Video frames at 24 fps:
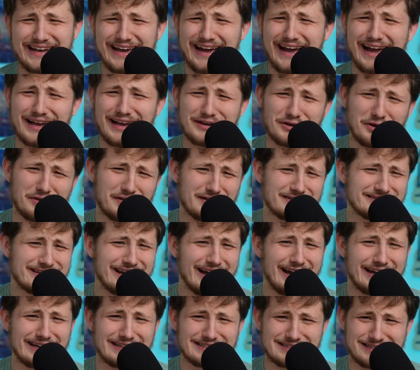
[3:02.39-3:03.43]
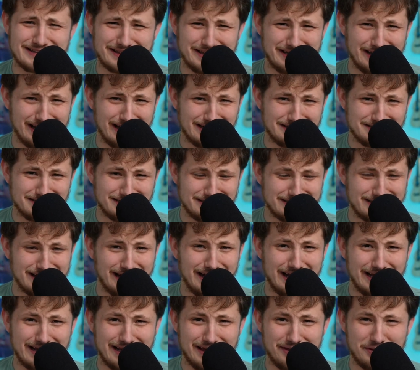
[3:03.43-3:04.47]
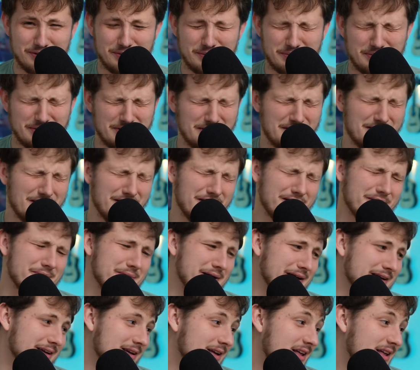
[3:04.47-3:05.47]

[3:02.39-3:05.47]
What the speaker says: Yeah, I know this guy isn't the nicest guy ever. Oh my.